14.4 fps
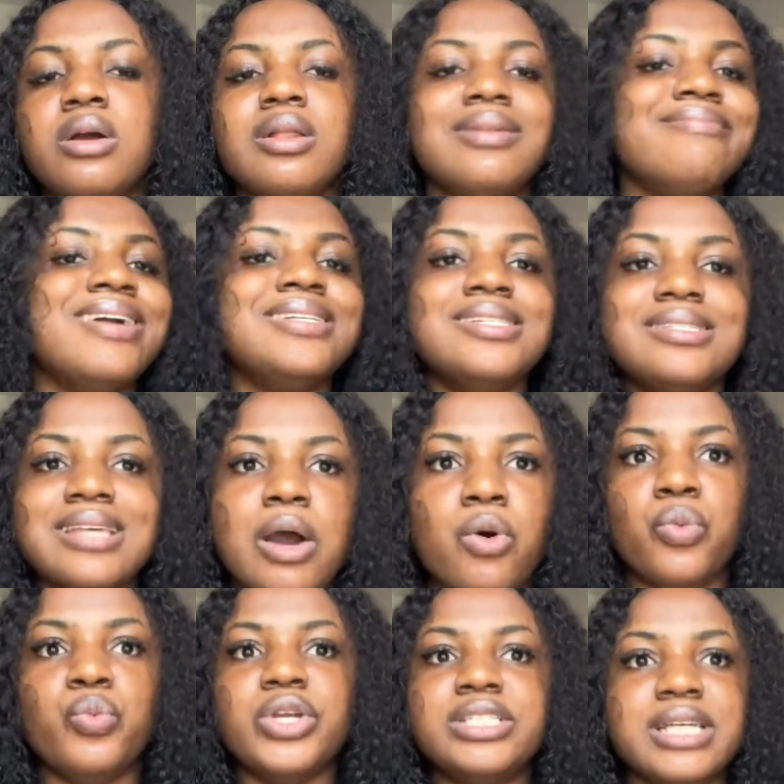register on
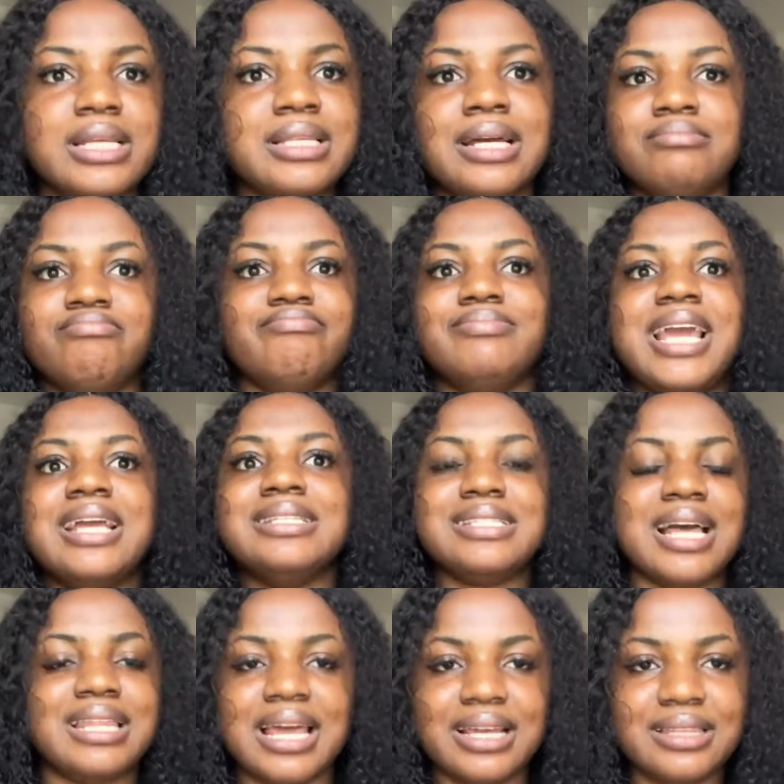WeChat and enter
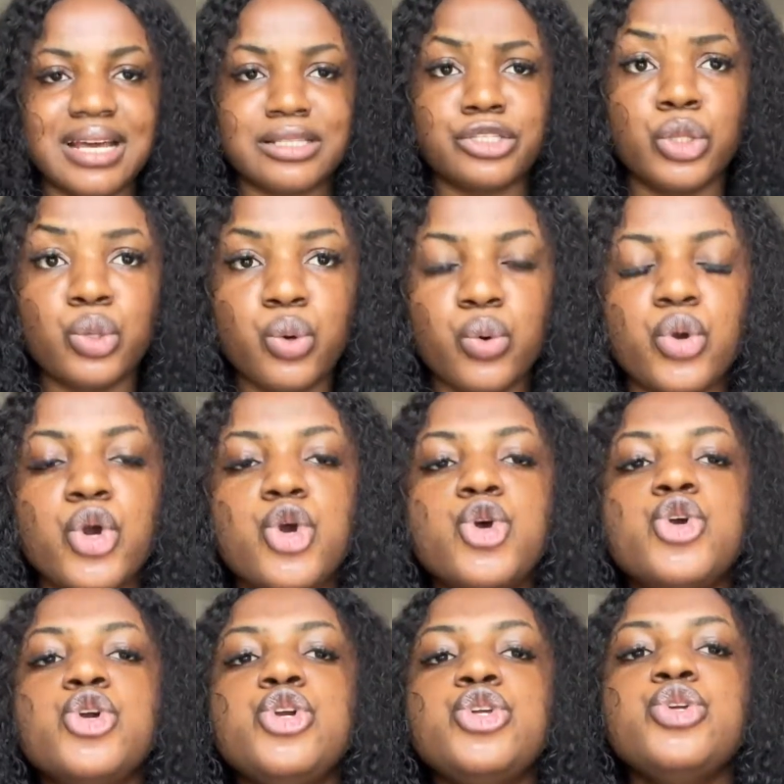like that. No,
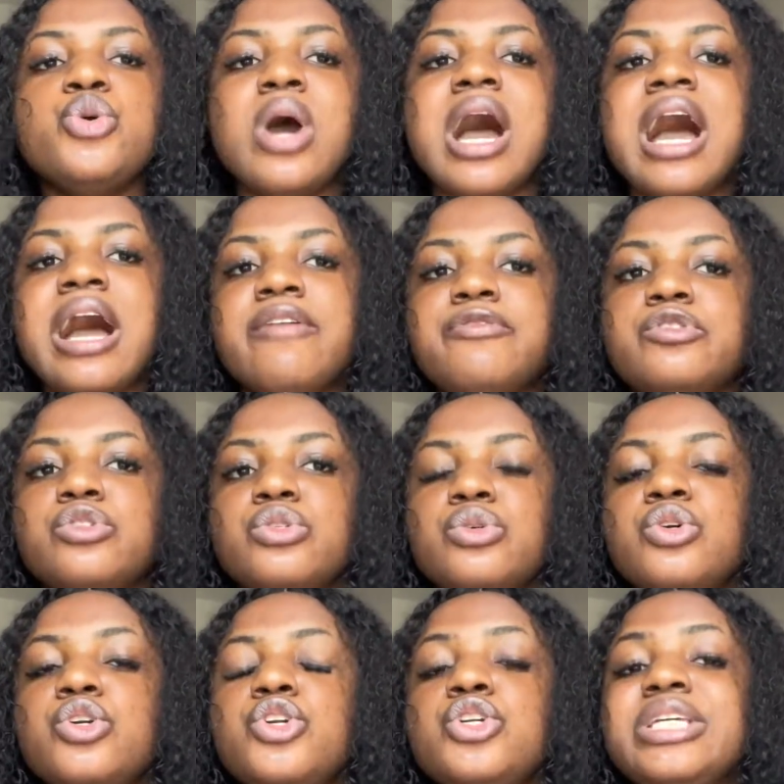you have to
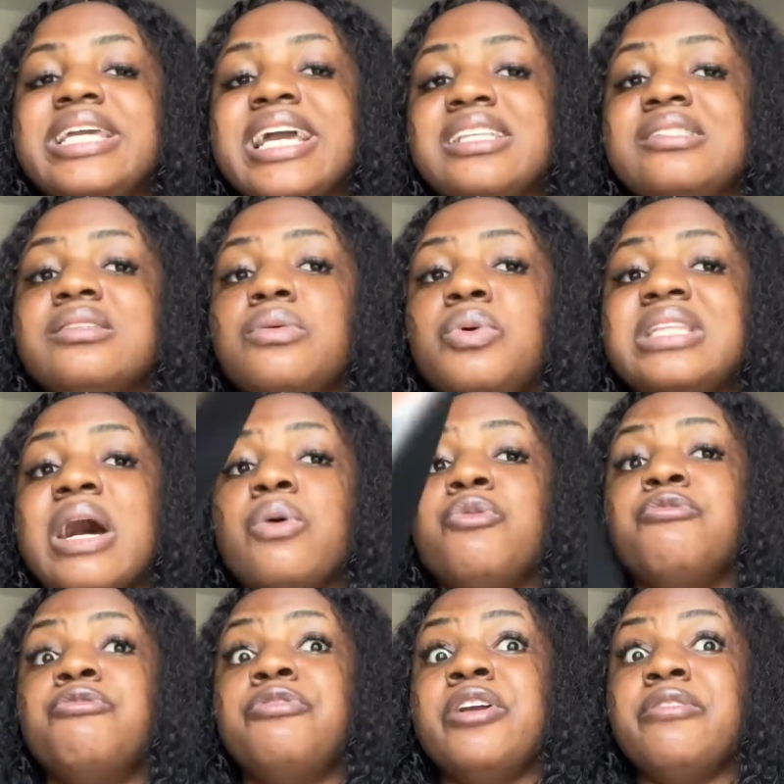get someone that will
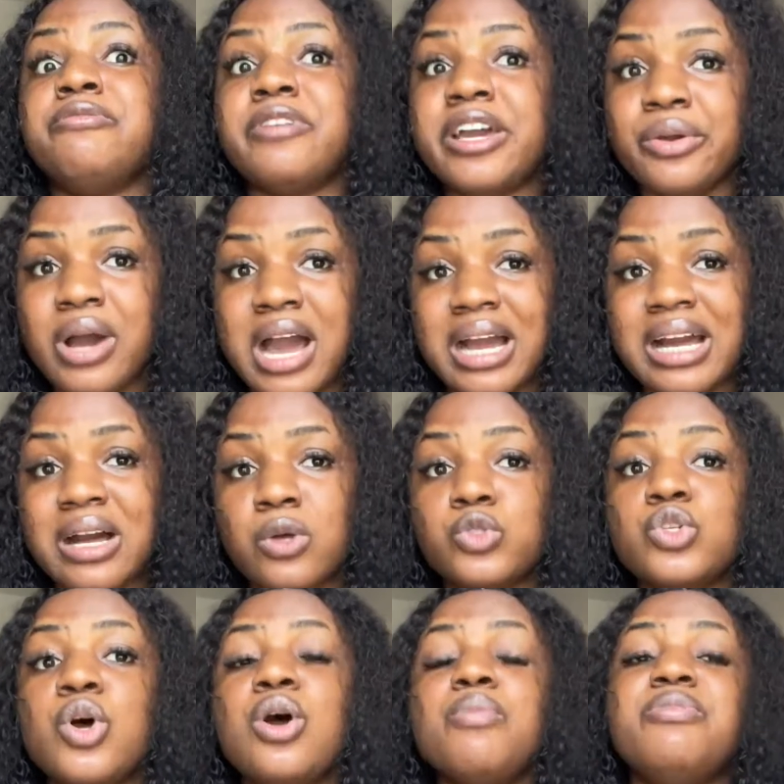verify your account
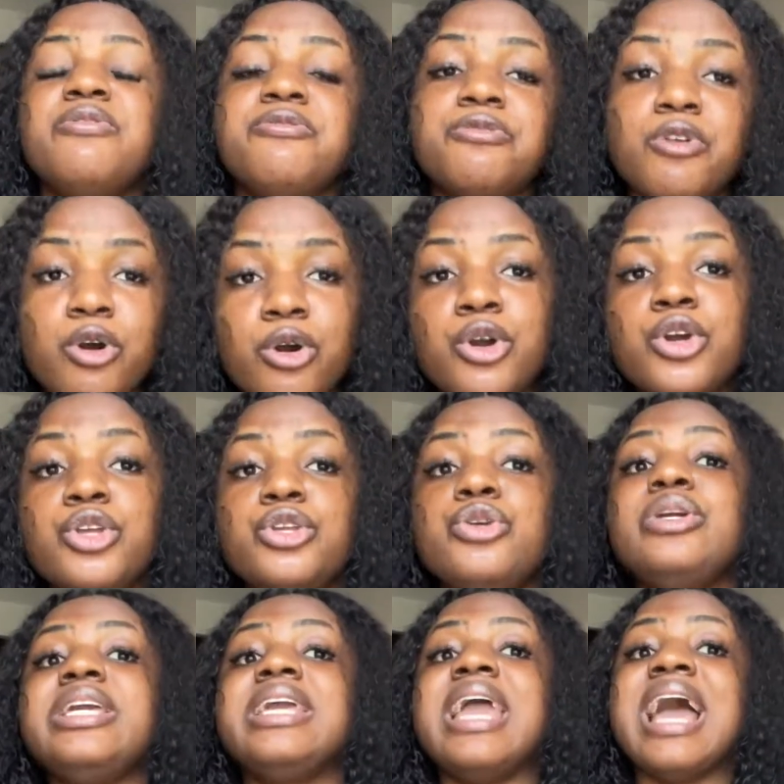before you
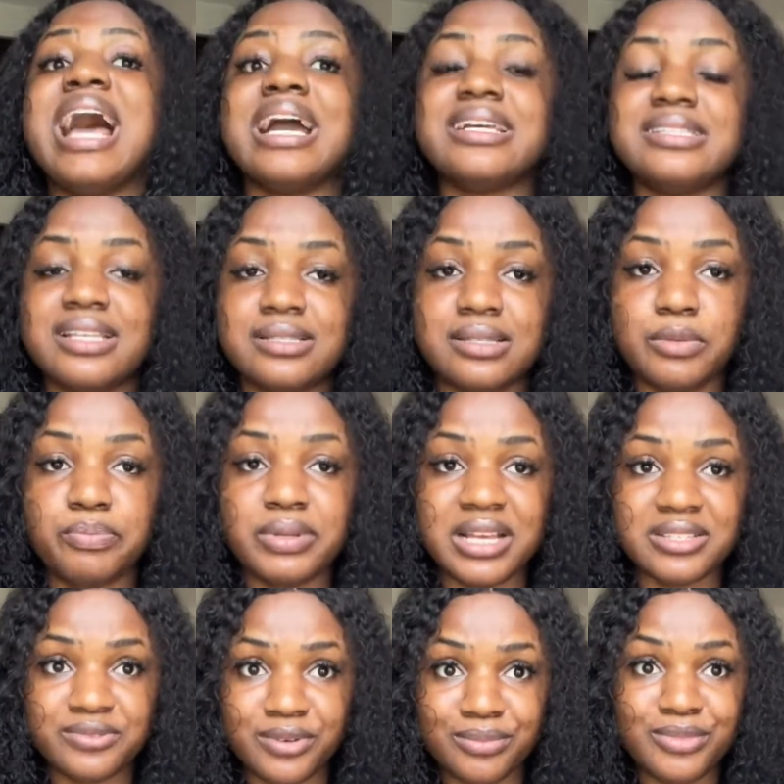get access to the
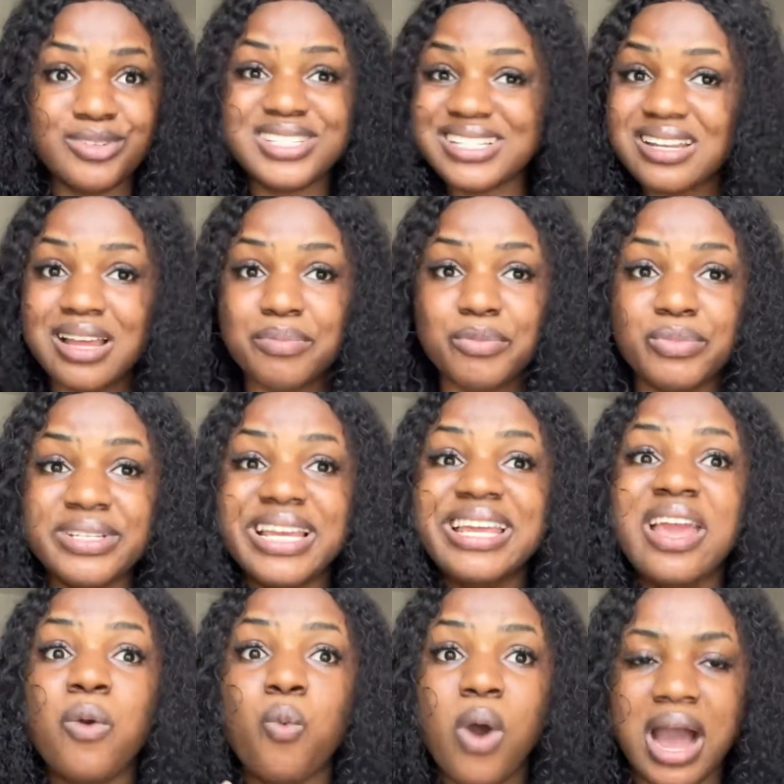platform. China people, they
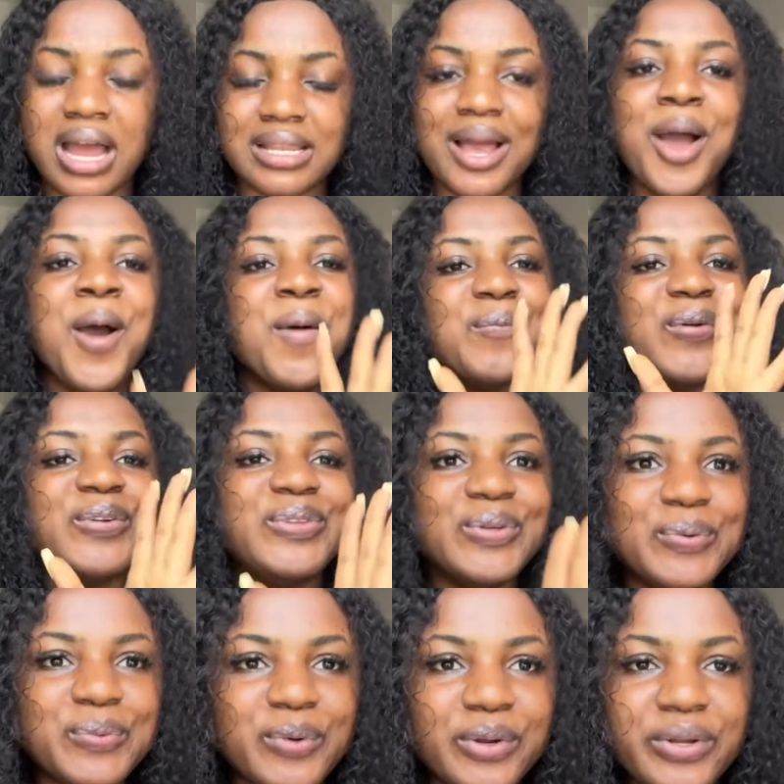get wahala, but
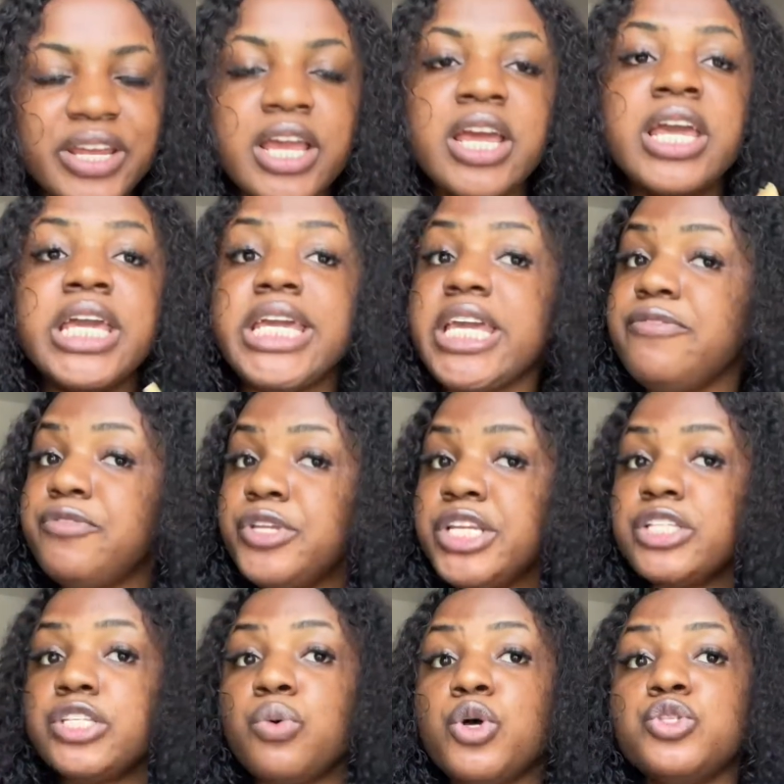don't worry. If you need
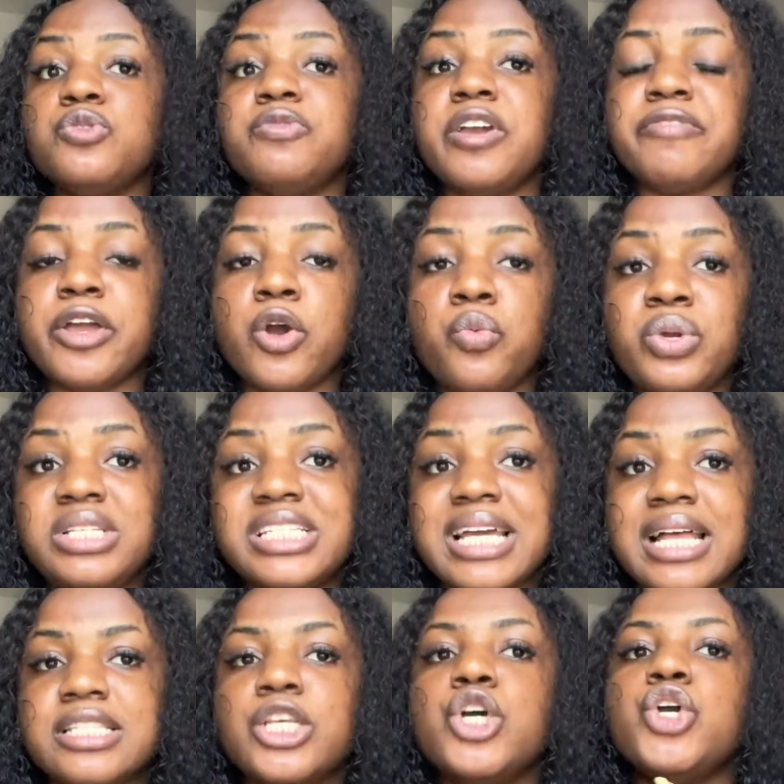someone to verify your
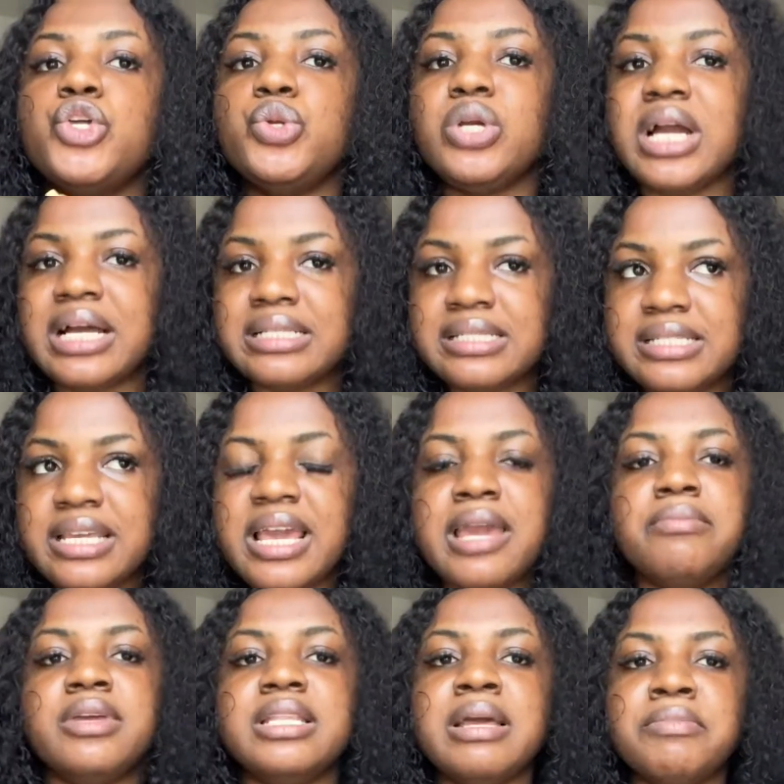WeChat, you can DM
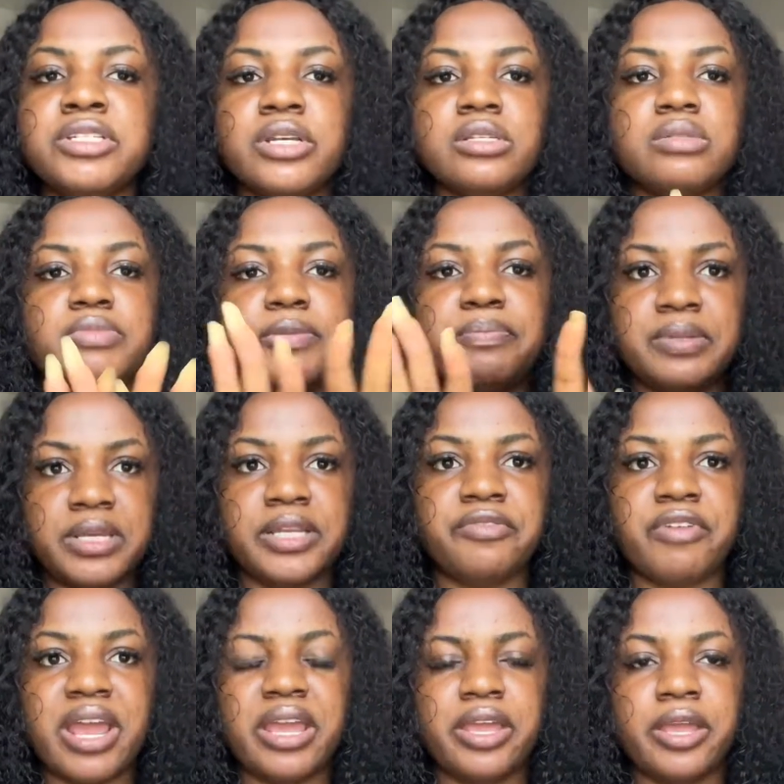me. Let me just be plain
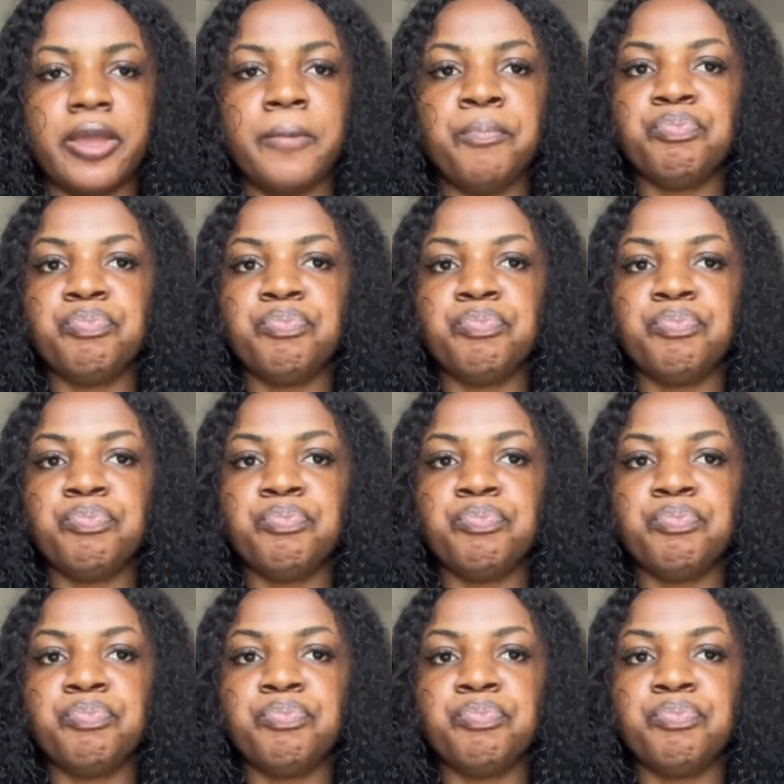right here.